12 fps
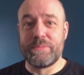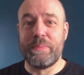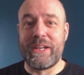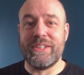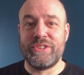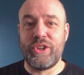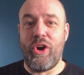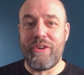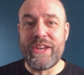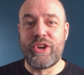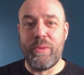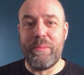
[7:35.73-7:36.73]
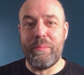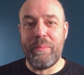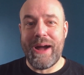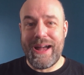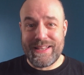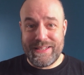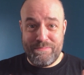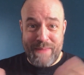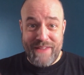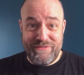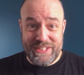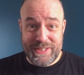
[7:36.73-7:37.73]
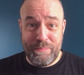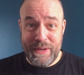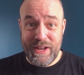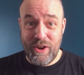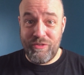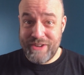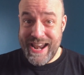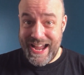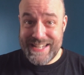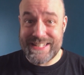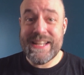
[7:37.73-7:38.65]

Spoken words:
because your income may have disappeared overnight.